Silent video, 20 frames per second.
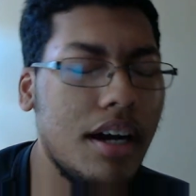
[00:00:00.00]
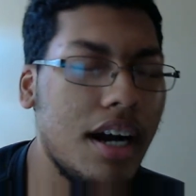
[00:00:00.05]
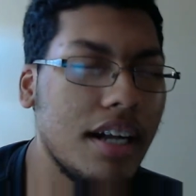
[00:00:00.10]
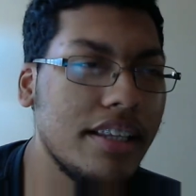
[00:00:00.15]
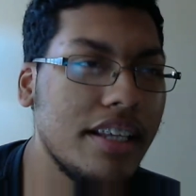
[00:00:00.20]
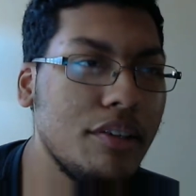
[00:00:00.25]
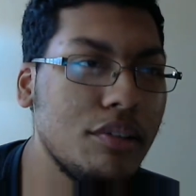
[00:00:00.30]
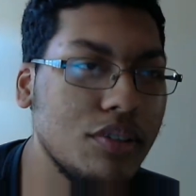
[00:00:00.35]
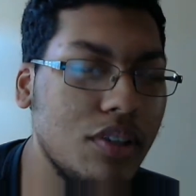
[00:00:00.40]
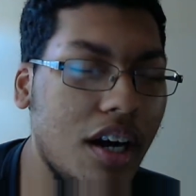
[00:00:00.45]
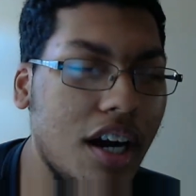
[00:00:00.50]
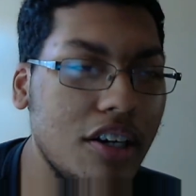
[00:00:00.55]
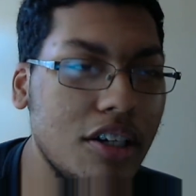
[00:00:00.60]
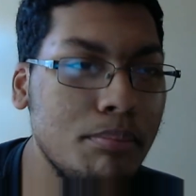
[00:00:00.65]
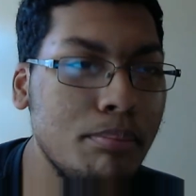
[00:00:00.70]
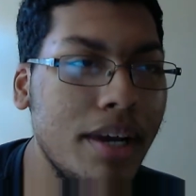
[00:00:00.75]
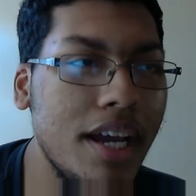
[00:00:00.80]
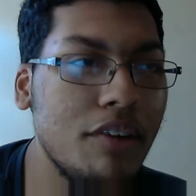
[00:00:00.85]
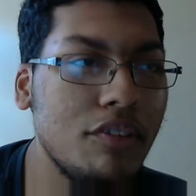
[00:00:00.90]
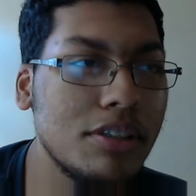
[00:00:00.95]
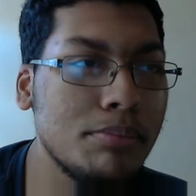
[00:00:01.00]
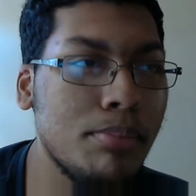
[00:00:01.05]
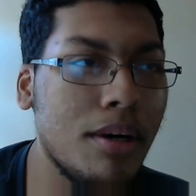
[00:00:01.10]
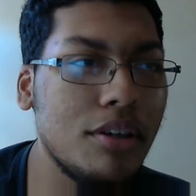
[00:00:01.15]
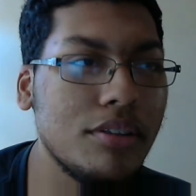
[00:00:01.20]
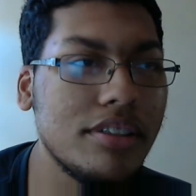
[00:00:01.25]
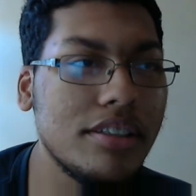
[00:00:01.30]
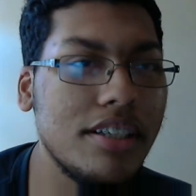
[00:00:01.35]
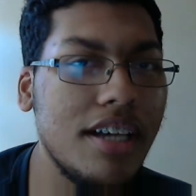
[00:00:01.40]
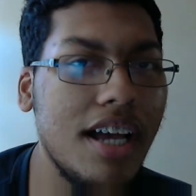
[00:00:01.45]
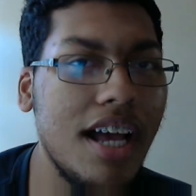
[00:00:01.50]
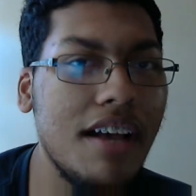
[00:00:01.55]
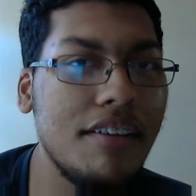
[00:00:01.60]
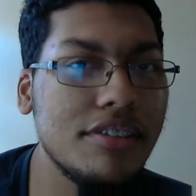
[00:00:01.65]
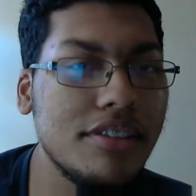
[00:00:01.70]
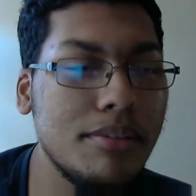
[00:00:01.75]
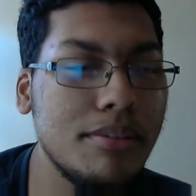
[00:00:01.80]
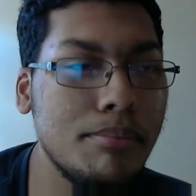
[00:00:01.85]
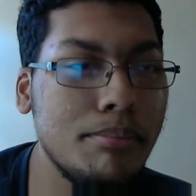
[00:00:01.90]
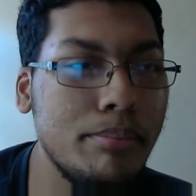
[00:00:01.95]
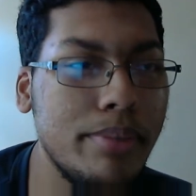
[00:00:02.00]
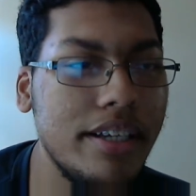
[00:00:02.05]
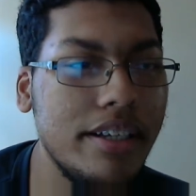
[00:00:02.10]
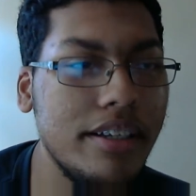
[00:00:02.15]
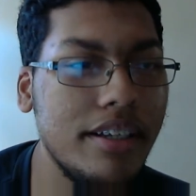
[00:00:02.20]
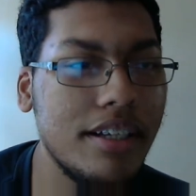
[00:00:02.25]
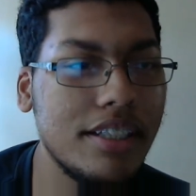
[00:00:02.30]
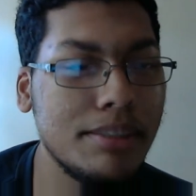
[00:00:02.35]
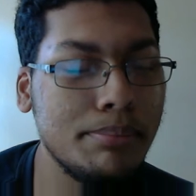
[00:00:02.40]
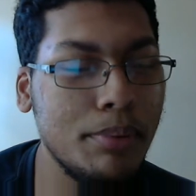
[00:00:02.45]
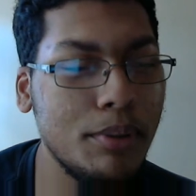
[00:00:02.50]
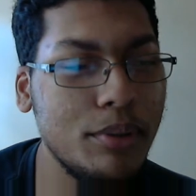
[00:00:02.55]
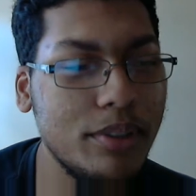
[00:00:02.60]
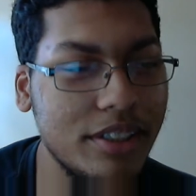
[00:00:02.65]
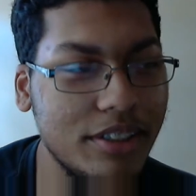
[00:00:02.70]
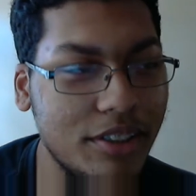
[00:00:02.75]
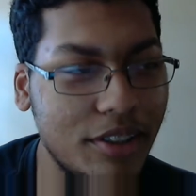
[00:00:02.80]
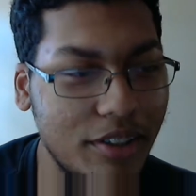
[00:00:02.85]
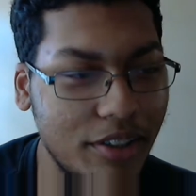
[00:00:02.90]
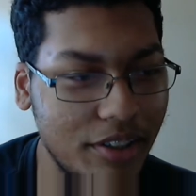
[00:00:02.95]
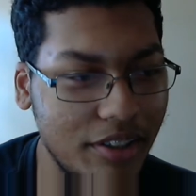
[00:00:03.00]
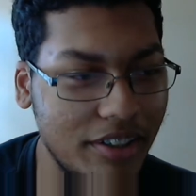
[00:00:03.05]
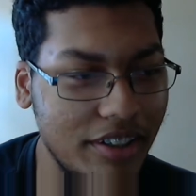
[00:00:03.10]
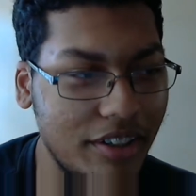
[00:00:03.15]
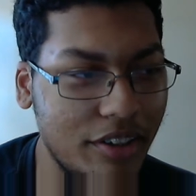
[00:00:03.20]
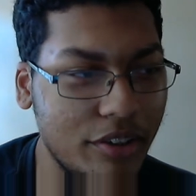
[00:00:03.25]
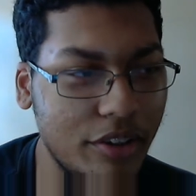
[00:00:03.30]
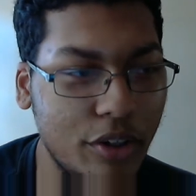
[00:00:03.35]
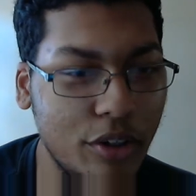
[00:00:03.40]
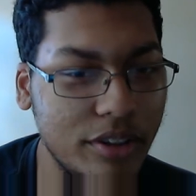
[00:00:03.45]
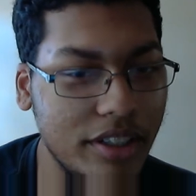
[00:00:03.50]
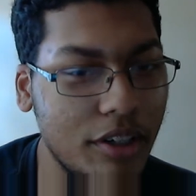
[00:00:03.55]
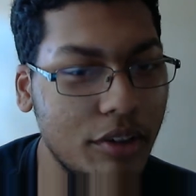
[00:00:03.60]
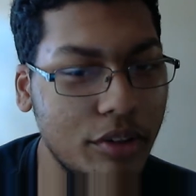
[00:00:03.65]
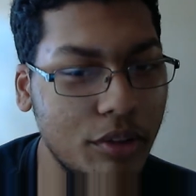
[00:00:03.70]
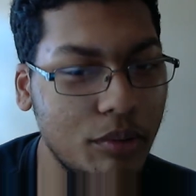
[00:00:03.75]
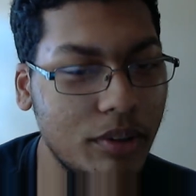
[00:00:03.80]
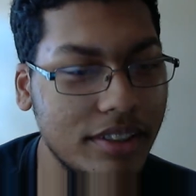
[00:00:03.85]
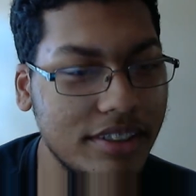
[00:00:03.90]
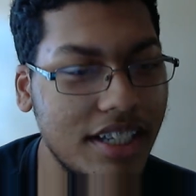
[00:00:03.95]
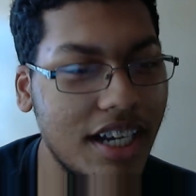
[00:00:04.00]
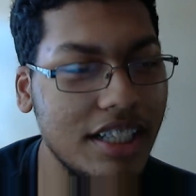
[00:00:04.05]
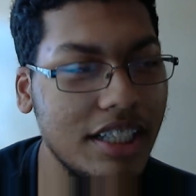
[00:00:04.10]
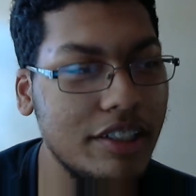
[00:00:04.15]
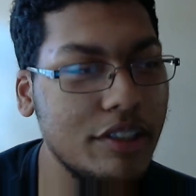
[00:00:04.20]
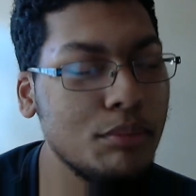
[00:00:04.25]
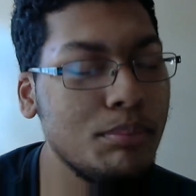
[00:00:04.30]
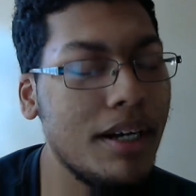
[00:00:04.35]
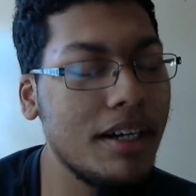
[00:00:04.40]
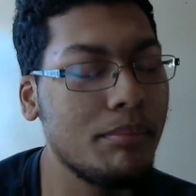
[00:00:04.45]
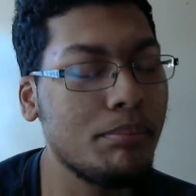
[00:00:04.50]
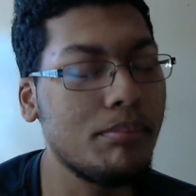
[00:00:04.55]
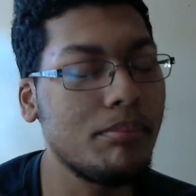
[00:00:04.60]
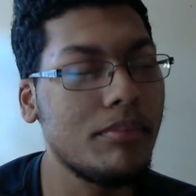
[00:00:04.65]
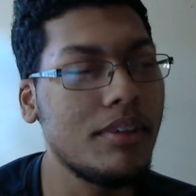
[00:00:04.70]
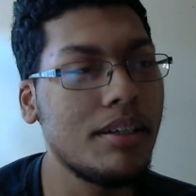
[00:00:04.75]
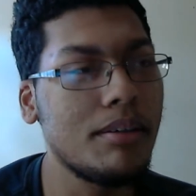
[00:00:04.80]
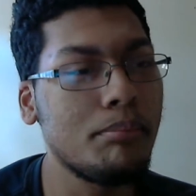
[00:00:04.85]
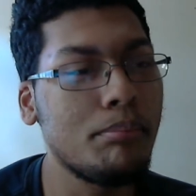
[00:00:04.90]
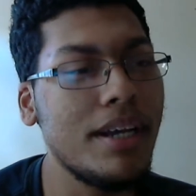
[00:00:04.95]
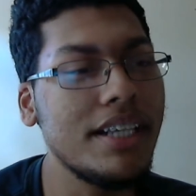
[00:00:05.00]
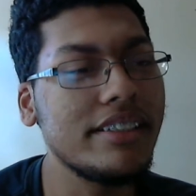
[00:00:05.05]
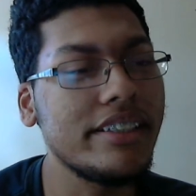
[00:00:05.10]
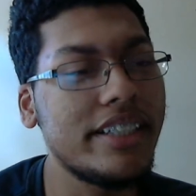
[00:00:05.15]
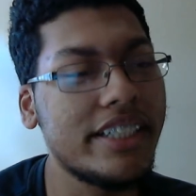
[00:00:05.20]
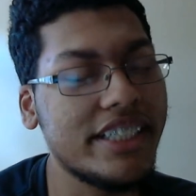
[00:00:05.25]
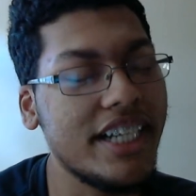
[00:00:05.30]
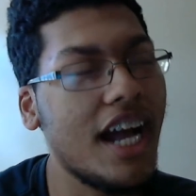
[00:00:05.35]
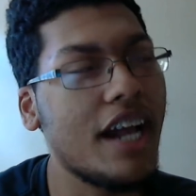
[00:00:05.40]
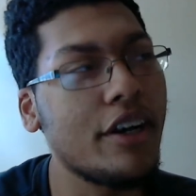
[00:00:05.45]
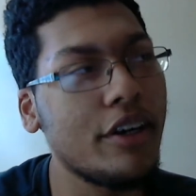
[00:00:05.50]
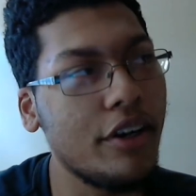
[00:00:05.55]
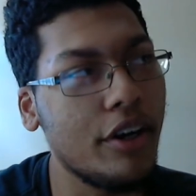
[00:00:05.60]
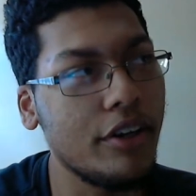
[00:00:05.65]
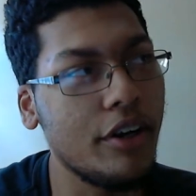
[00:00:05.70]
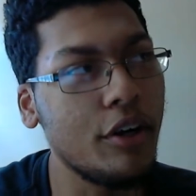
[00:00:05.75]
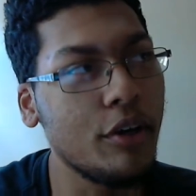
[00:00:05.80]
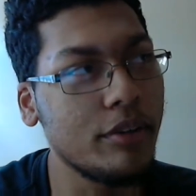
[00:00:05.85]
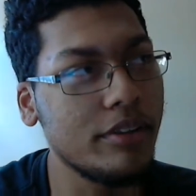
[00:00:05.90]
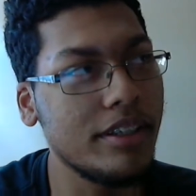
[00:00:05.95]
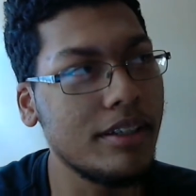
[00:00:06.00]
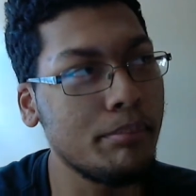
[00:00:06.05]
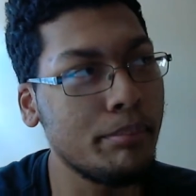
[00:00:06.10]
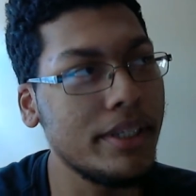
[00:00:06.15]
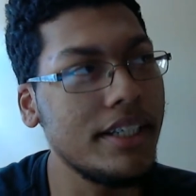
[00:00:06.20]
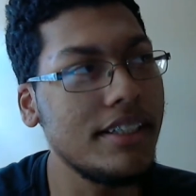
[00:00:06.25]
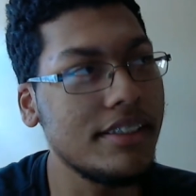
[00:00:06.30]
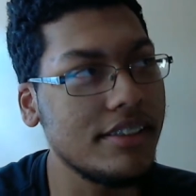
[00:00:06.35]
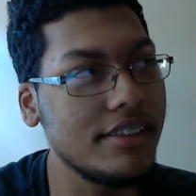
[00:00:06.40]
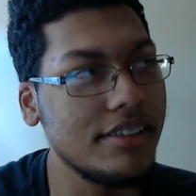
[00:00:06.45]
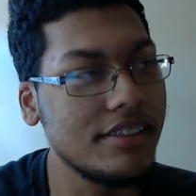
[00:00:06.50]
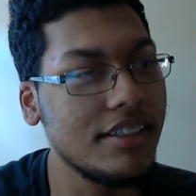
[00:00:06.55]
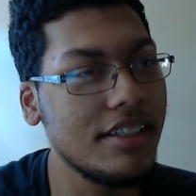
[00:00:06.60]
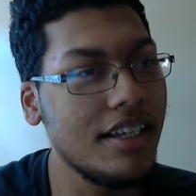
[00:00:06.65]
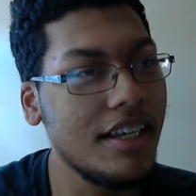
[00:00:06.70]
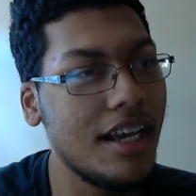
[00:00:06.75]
think it was Aquaman was about to have some big explosion on Earth. I don't know exactly who, but basically shattered Earth in pieces.